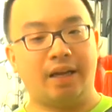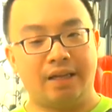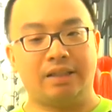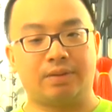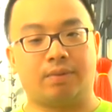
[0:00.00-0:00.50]

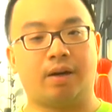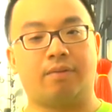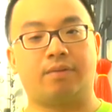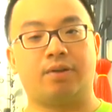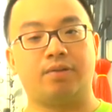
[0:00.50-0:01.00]
is one
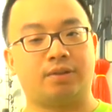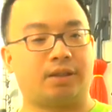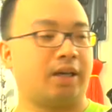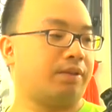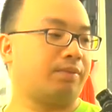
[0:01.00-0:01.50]
of those
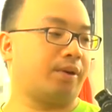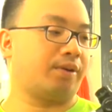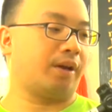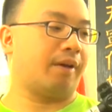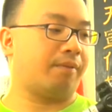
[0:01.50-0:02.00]
guns
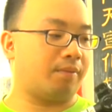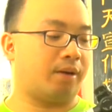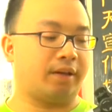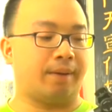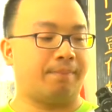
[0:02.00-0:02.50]
where
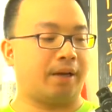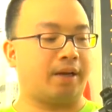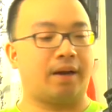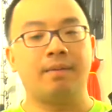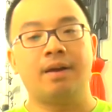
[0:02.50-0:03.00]
everyone can pick
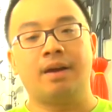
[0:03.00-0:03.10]
it up,